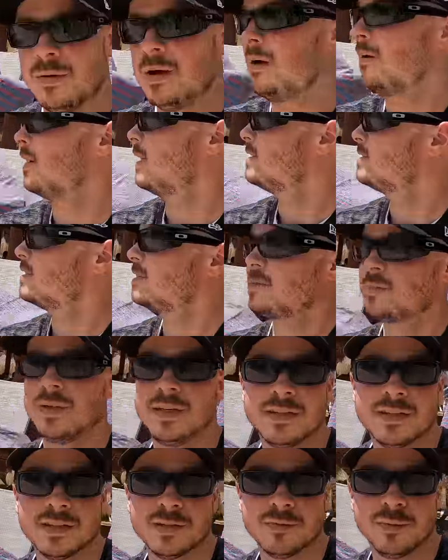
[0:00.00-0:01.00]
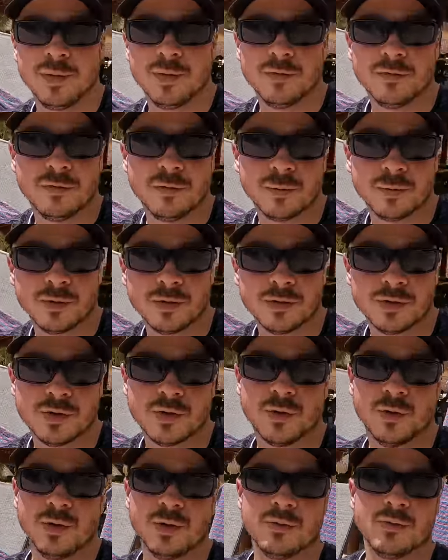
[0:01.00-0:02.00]
Wow guys, this place is beautiful. We're going to
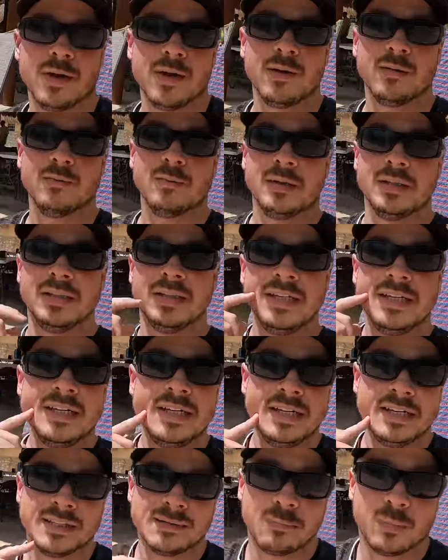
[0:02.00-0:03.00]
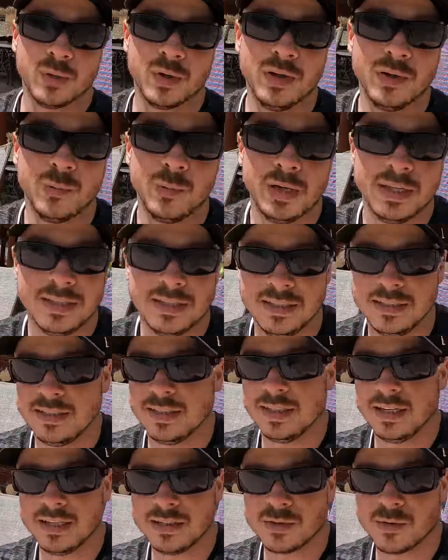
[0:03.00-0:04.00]
show you around, but it's pretty windy
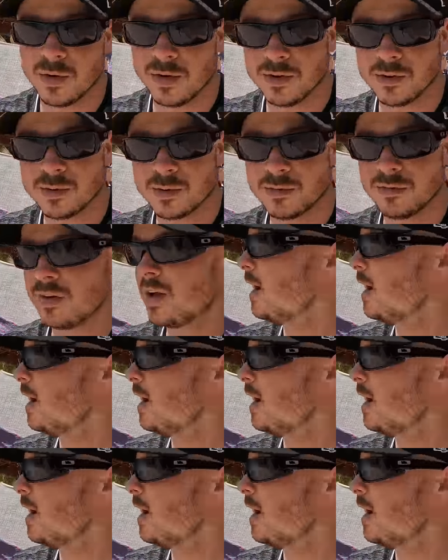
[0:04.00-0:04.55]
today, so I don't know if